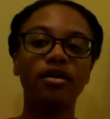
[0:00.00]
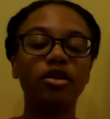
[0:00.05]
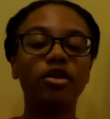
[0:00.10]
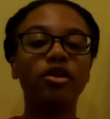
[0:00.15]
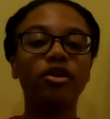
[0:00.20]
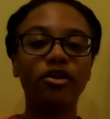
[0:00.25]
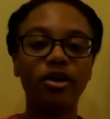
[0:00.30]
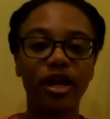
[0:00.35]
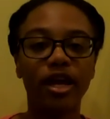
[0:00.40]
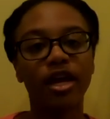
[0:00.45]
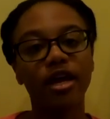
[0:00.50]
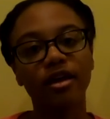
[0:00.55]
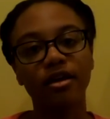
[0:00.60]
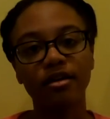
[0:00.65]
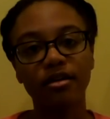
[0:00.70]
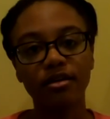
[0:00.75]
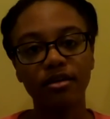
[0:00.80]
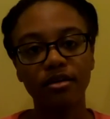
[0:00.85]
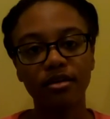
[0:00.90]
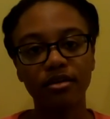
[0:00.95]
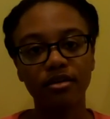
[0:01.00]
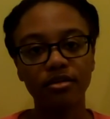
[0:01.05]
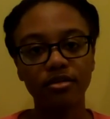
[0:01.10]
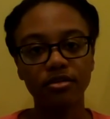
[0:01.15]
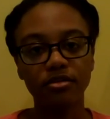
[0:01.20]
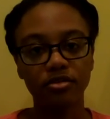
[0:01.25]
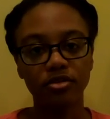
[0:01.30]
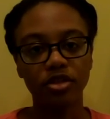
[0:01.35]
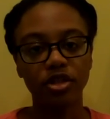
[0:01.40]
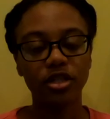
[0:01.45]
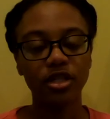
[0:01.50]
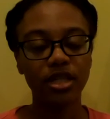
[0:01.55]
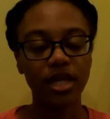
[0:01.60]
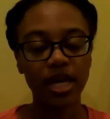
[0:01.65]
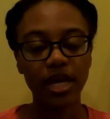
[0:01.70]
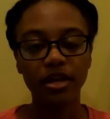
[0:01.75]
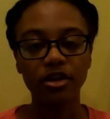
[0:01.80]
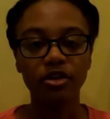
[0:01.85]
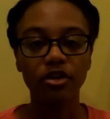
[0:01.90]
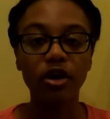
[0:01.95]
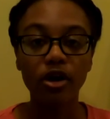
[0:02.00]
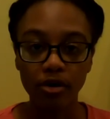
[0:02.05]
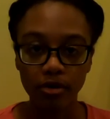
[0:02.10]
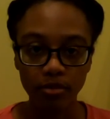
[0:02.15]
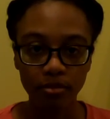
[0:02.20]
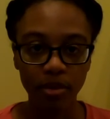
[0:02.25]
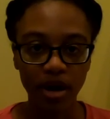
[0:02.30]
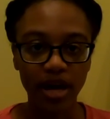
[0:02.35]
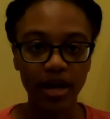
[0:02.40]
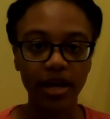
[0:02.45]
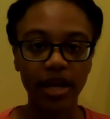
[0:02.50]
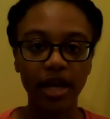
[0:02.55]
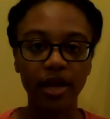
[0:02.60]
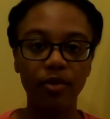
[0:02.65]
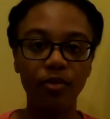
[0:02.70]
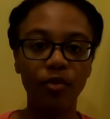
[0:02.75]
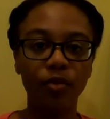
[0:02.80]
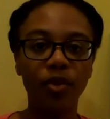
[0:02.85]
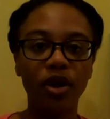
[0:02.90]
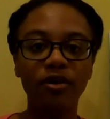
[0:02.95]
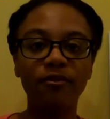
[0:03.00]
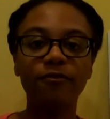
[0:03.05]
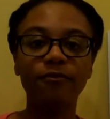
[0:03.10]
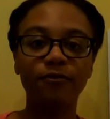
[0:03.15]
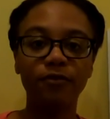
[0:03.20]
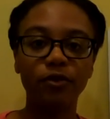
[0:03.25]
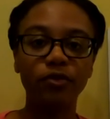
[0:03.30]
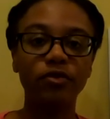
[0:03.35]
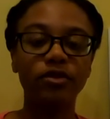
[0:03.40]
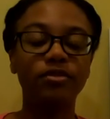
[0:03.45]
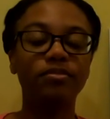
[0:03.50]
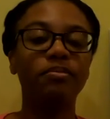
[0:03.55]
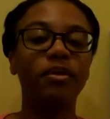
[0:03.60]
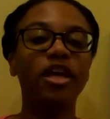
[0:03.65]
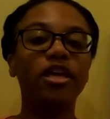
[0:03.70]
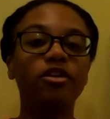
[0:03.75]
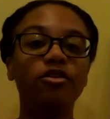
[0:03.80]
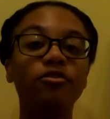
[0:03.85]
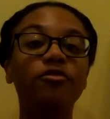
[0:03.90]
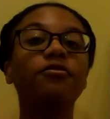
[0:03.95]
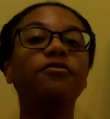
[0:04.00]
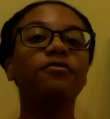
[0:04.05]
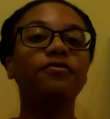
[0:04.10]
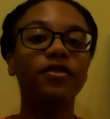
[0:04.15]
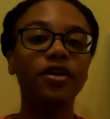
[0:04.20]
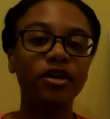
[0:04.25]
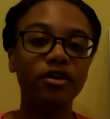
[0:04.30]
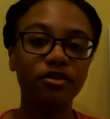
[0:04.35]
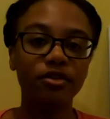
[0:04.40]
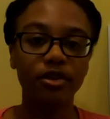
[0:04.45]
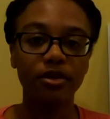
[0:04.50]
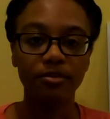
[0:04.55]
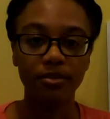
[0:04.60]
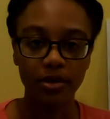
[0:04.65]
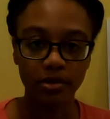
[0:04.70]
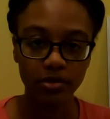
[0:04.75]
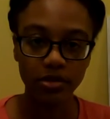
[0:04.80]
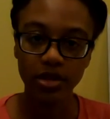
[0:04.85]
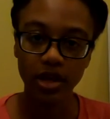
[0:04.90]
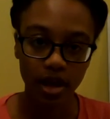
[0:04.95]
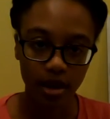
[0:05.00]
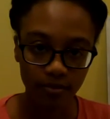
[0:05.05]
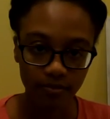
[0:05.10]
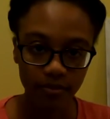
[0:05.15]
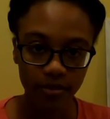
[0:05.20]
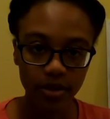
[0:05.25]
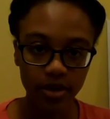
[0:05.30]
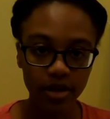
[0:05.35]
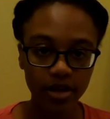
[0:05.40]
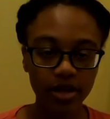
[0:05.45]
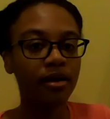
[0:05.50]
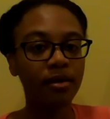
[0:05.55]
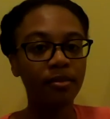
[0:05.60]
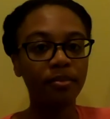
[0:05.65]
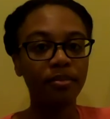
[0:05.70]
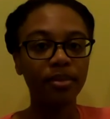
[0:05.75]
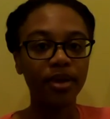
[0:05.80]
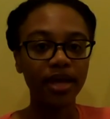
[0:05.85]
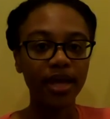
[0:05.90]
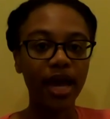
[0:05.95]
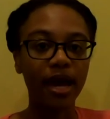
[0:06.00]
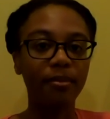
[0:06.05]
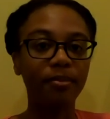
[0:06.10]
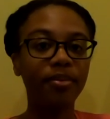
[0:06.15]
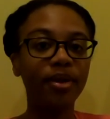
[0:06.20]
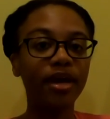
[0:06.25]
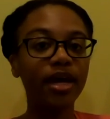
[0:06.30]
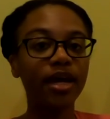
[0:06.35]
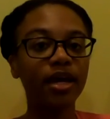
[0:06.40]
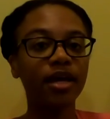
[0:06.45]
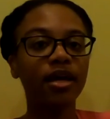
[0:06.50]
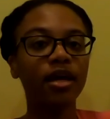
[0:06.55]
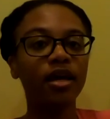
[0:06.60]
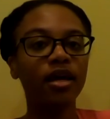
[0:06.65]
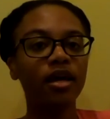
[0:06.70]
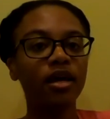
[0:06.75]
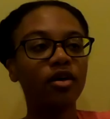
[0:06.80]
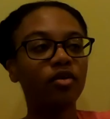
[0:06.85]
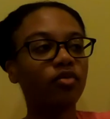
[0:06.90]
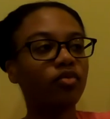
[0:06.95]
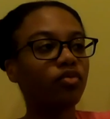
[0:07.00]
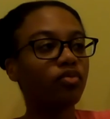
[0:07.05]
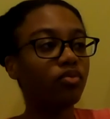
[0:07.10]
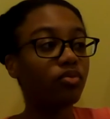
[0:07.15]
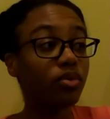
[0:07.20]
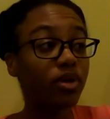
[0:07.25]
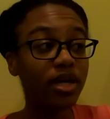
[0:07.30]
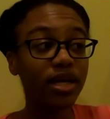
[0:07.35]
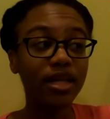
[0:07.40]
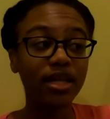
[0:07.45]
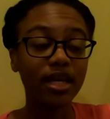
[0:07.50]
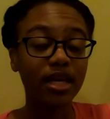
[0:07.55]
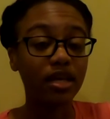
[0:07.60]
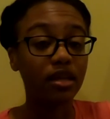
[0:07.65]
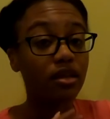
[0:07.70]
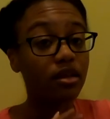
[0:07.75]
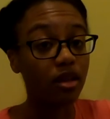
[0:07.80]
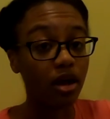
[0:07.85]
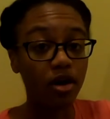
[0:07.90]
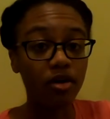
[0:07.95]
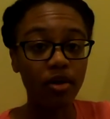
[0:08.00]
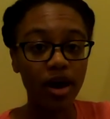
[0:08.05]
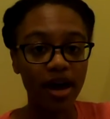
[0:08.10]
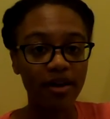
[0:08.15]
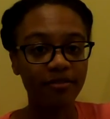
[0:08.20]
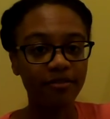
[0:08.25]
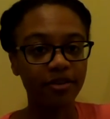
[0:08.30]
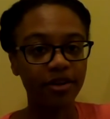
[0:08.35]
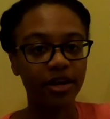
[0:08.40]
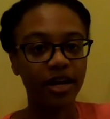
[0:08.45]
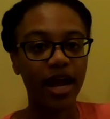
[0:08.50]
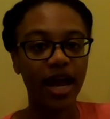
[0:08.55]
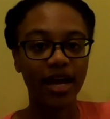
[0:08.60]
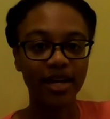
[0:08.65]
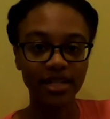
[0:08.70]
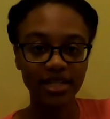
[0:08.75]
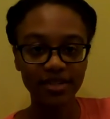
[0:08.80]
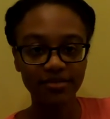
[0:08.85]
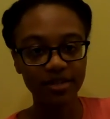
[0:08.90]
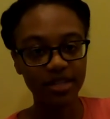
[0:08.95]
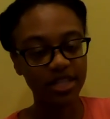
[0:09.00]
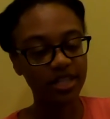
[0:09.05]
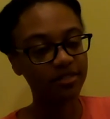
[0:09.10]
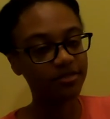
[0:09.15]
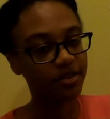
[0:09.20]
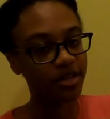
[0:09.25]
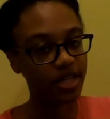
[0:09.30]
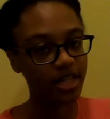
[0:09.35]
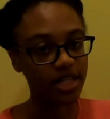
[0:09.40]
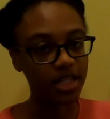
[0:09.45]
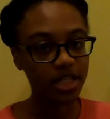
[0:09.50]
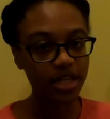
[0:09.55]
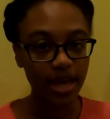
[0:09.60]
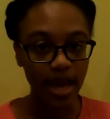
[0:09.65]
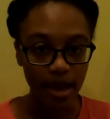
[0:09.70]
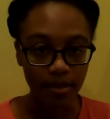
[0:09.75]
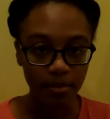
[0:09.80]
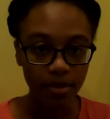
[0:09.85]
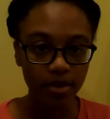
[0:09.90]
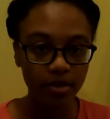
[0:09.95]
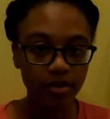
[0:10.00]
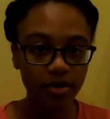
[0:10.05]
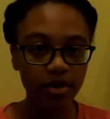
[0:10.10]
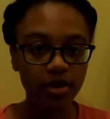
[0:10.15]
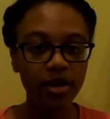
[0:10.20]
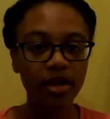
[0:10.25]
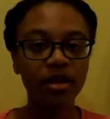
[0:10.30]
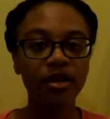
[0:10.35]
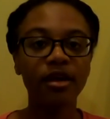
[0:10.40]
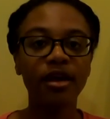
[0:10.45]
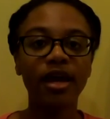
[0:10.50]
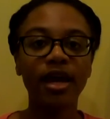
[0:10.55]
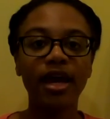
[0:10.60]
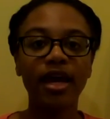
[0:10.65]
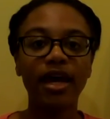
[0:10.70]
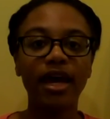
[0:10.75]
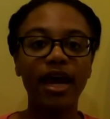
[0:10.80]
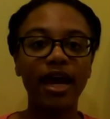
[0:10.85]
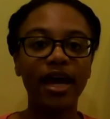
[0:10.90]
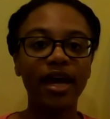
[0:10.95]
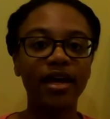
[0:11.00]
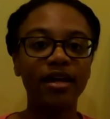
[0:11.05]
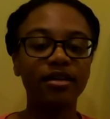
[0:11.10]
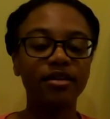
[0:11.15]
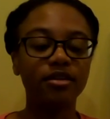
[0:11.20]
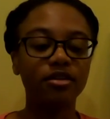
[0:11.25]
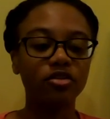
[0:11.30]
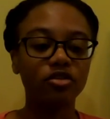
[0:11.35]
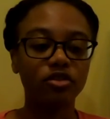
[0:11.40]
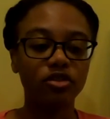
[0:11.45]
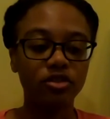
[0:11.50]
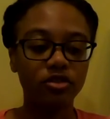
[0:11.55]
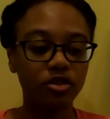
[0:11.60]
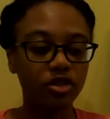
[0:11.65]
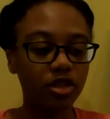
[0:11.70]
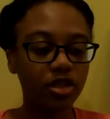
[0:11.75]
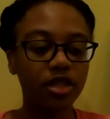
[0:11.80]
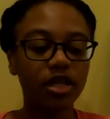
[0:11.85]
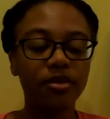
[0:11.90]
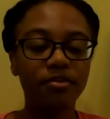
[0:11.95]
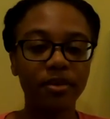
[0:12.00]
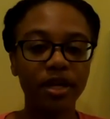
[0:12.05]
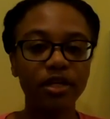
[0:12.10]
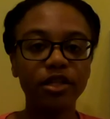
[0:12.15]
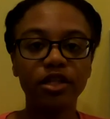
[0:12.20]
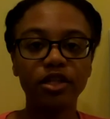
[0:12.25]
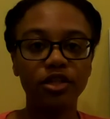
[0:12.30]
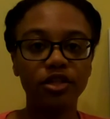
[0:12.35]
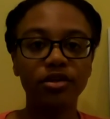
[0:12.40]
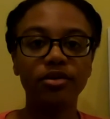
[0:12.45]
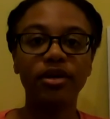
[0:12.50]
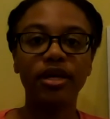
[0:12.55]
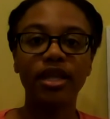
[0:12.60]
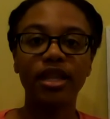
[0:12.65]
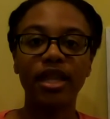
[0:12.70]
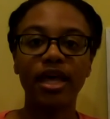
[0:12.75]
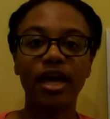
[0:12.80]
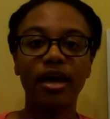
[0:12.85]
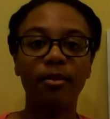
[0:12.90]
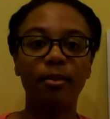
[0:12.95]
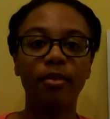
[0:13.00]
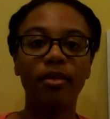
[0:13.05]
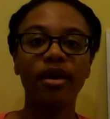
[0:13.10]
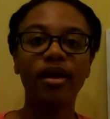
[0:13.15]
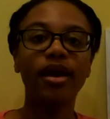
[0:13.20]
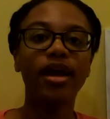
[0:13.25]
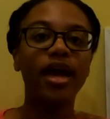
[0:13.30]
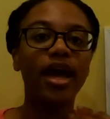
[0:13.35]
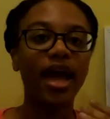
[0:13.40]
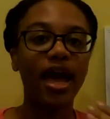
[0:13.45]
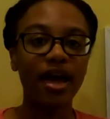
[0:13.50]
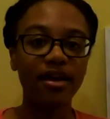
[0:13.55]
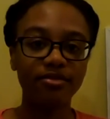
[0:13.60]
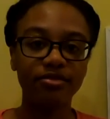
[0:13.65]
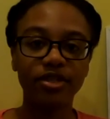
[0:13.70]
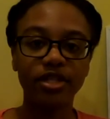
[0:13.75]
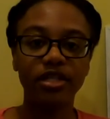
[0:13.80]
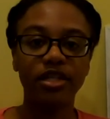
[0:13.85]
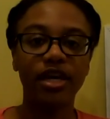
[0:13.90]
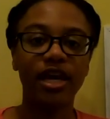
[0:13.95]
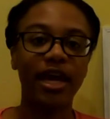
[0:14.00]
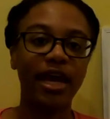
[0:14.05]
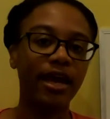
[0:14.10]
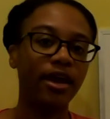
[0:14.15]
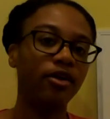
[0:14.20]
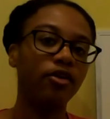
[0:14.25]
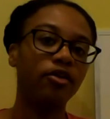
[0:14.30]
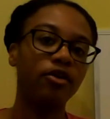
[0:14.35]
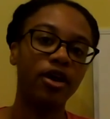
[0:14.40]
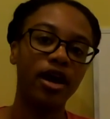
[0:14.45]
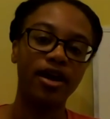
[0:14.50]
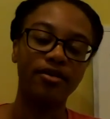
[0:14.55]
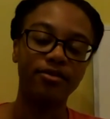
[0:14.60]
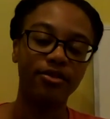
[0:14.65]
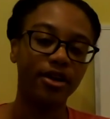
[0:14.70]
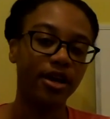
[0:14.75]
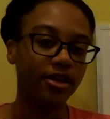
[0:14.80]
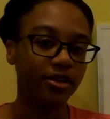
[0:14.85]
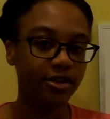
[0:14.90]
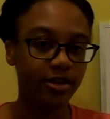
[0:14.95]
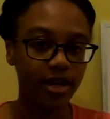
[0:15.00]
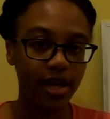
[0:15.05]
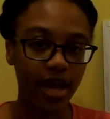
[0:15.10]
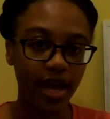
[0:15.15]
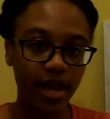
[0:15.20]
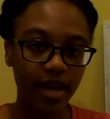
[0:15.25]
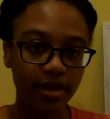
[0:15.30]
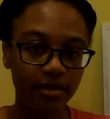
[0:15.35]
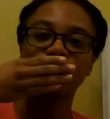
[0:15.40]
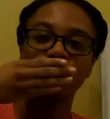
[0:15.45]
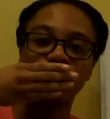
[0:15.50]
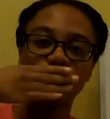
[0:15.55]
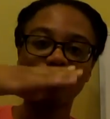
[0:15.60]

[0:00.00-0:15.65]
learning just in your own body what foods make you feel the most comfort. But yeah, pick really low effort activities for each chemical and just commit to doing them every day or every other day.